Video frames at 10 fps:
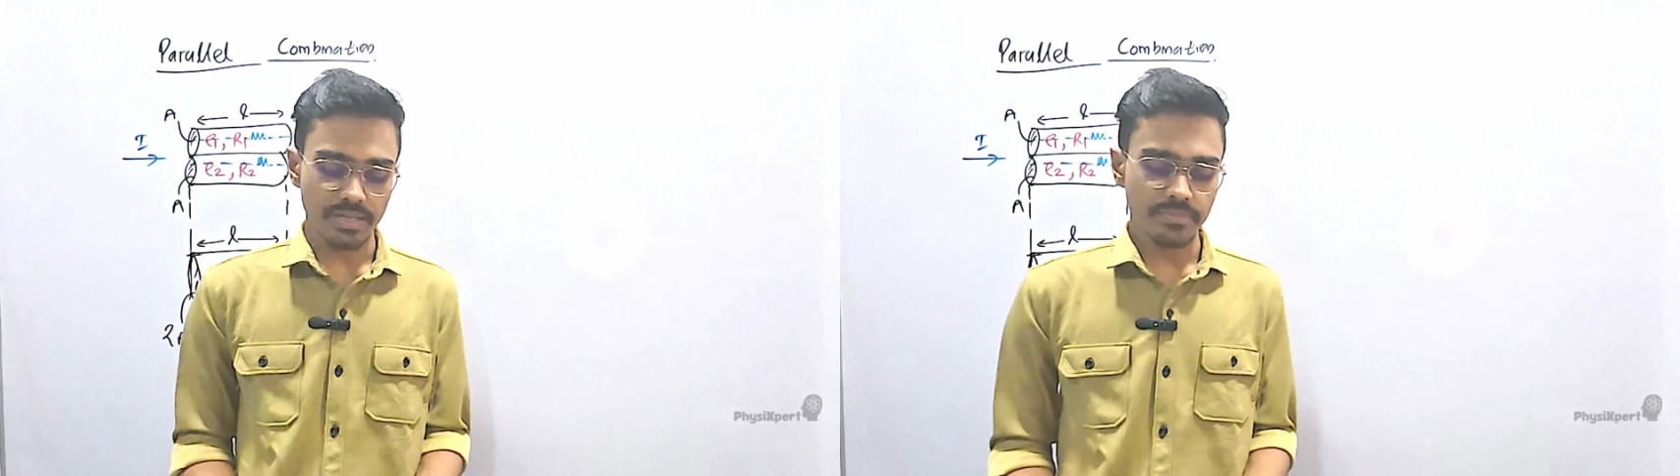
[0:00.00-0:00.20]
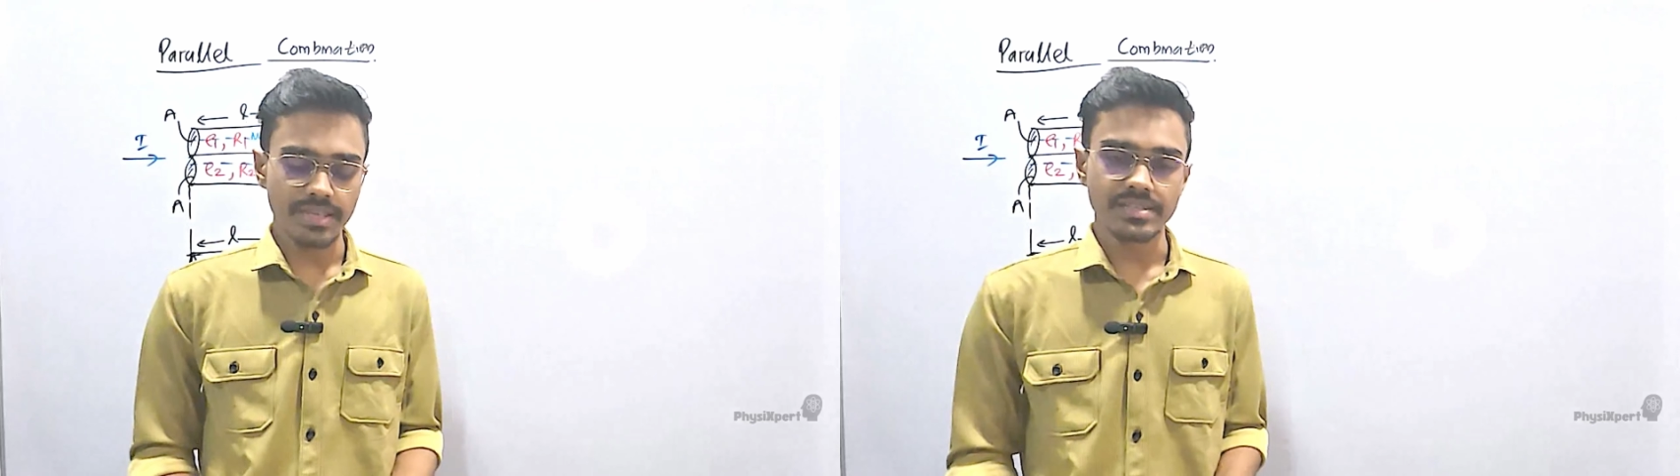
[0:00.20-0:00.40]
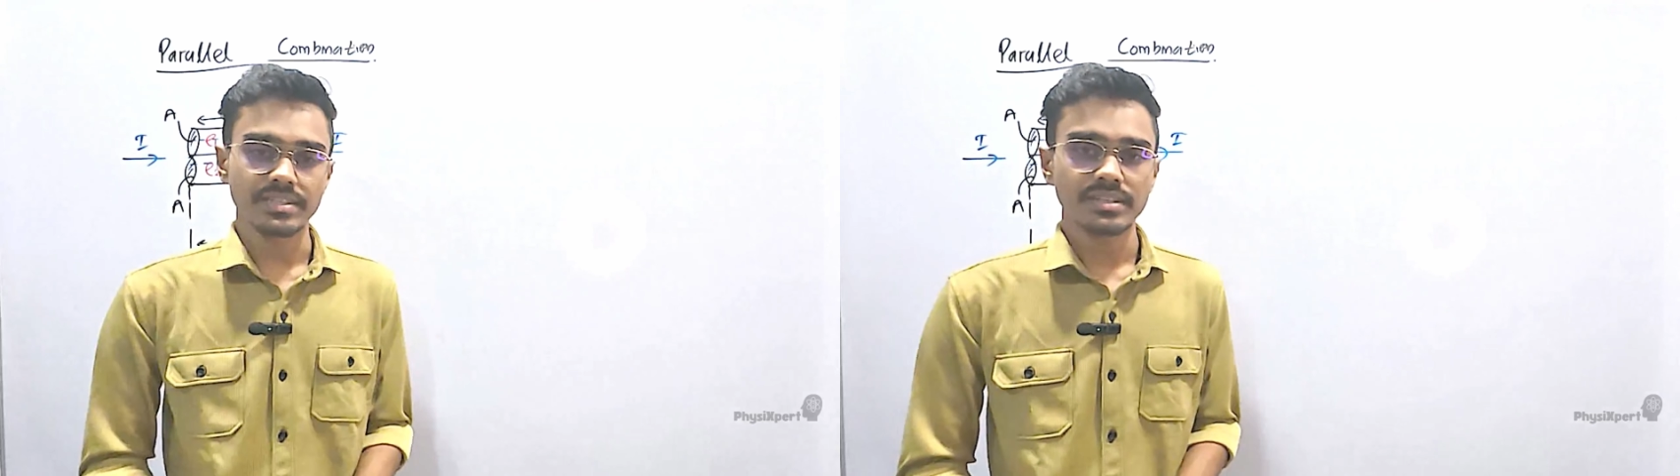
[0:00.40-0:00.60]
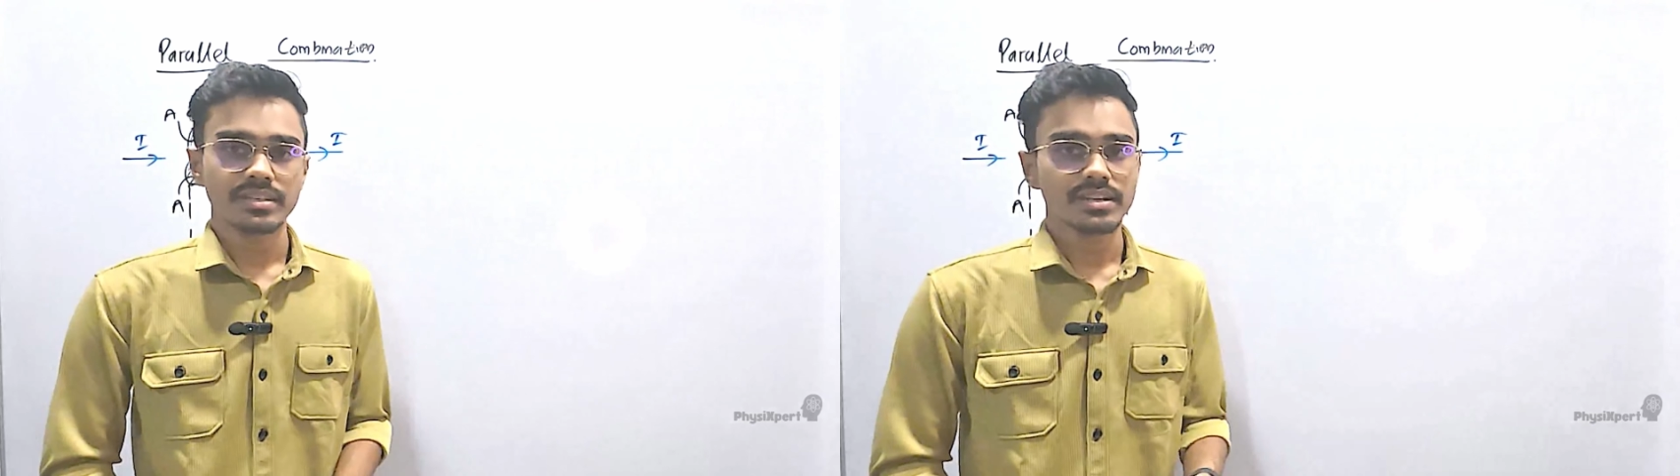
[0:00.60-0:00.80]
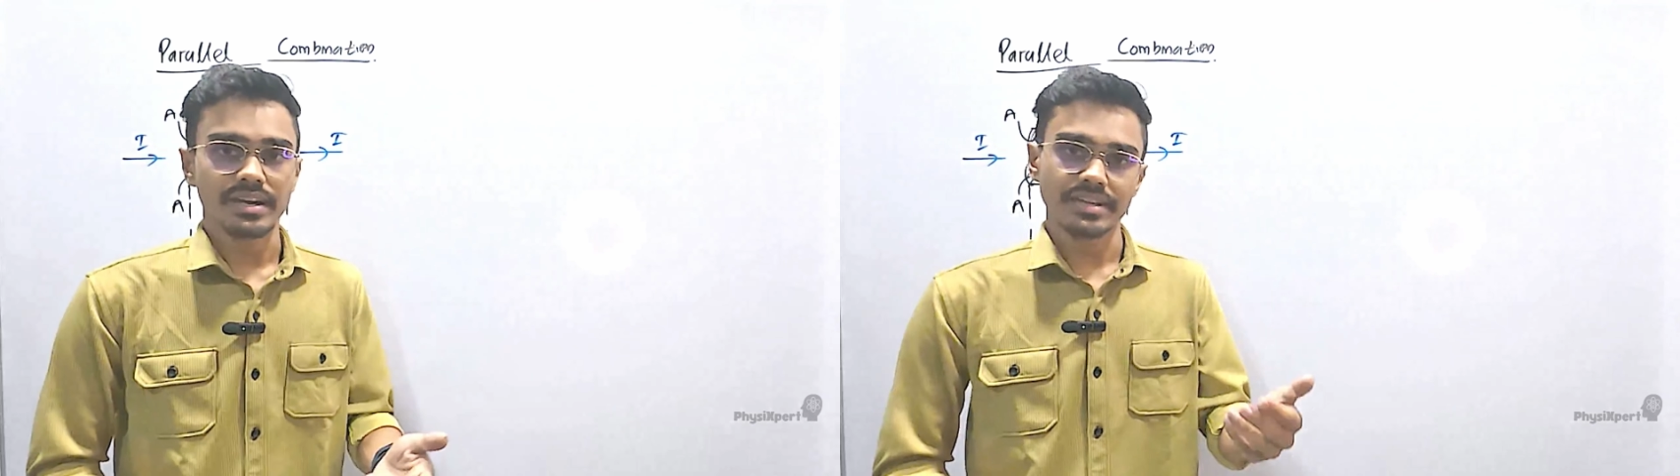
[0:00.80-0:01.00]
combination
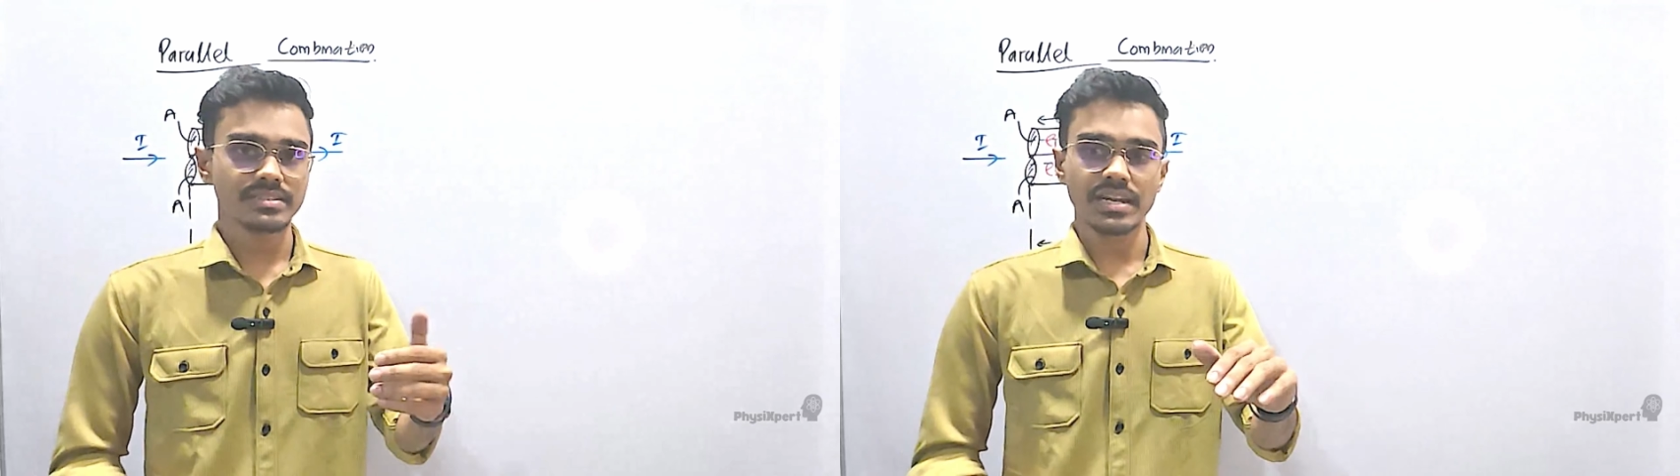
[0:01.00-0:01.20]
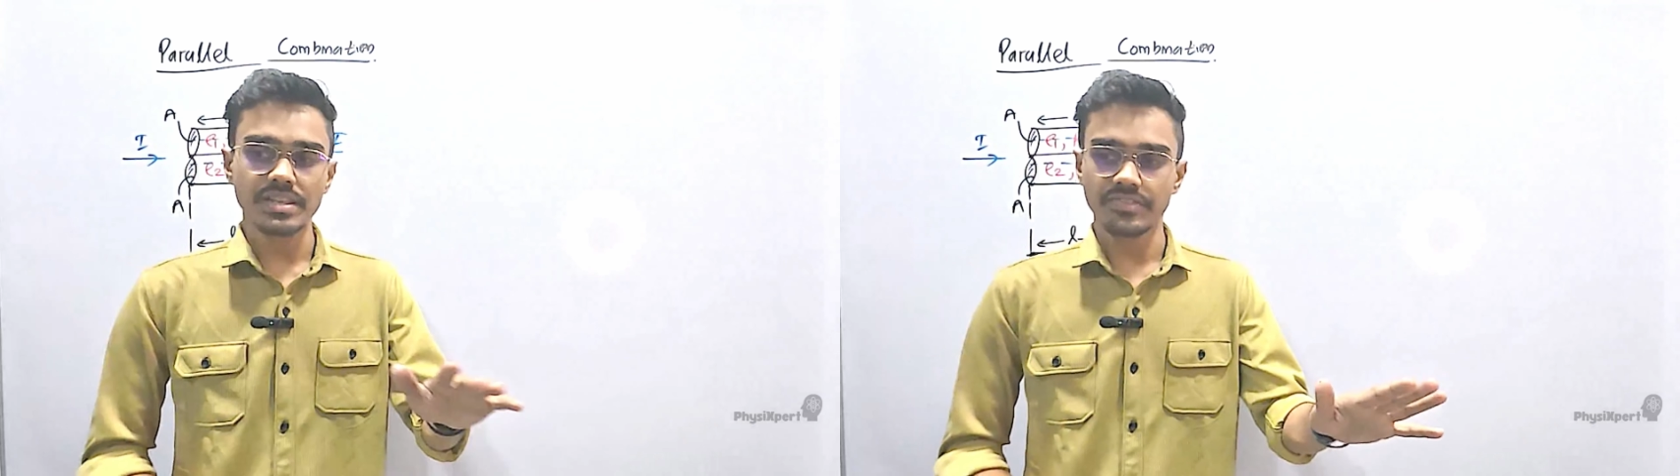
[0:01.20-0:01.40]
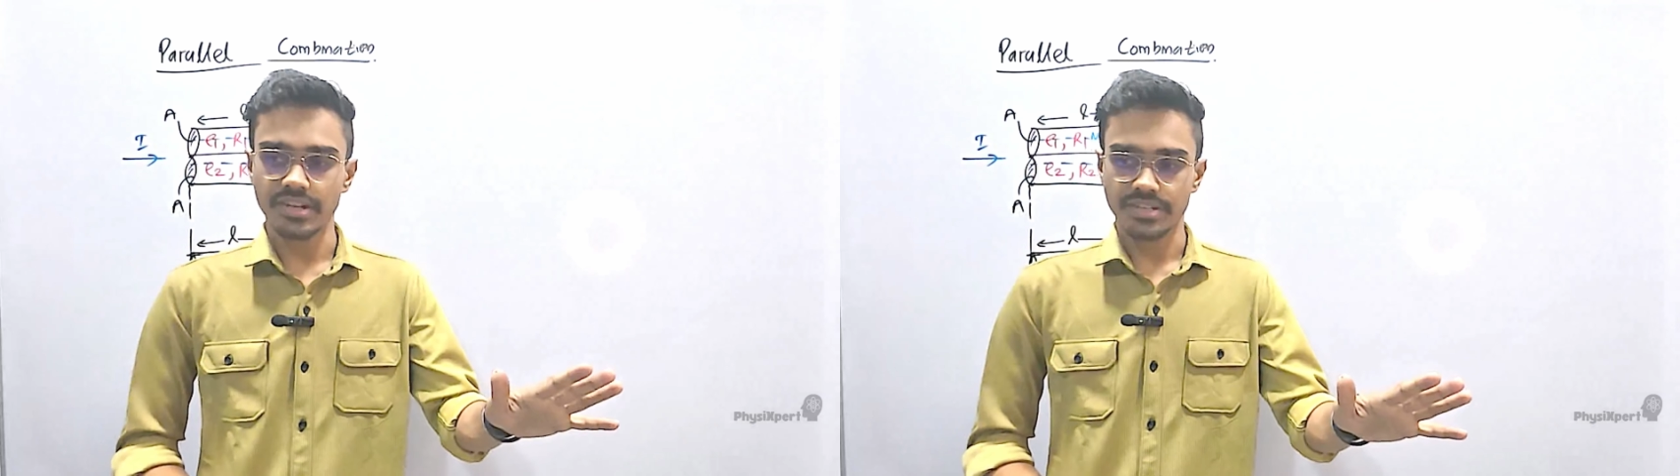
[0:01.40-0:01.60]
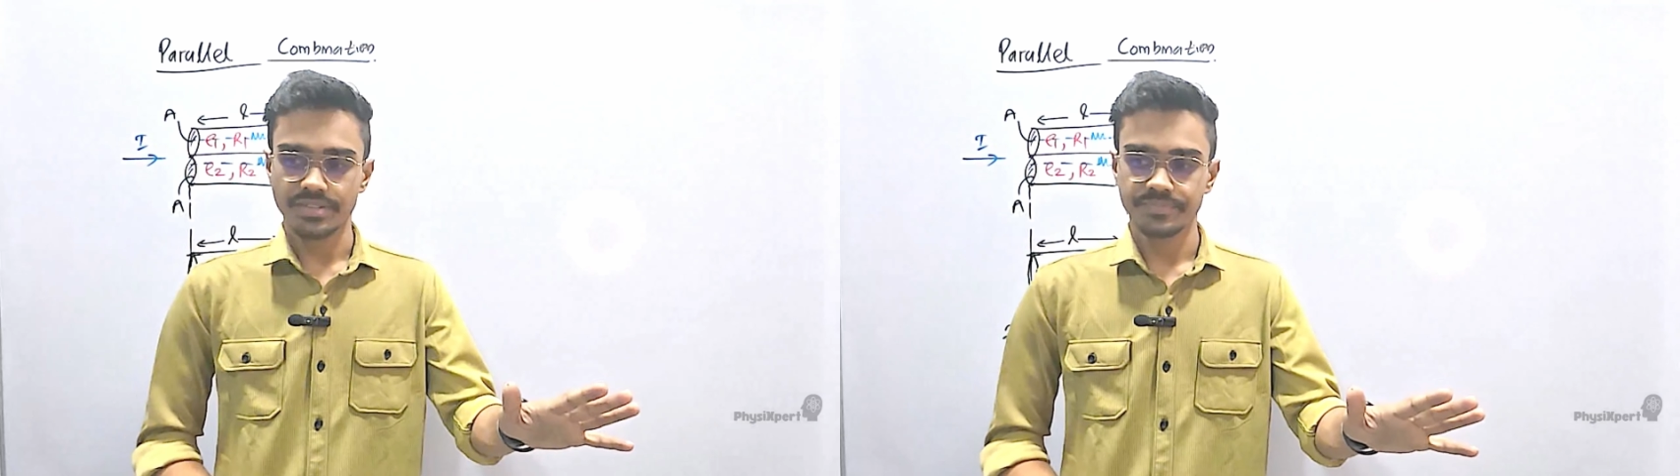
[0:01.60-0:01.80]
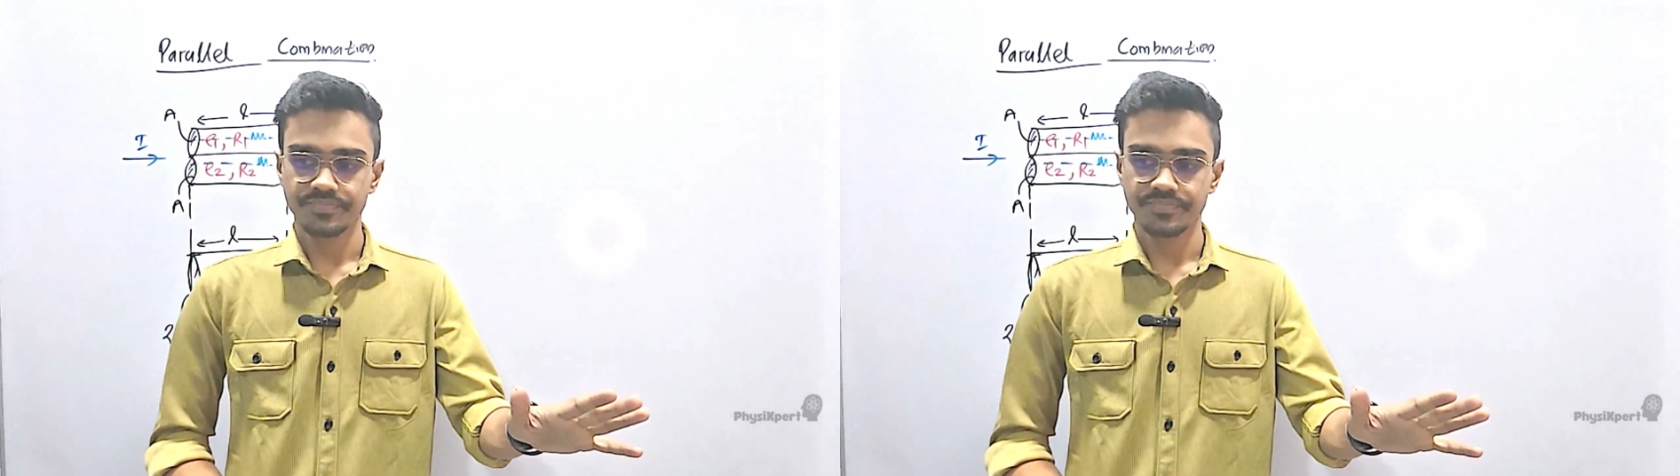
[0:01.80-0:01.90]
currents are different.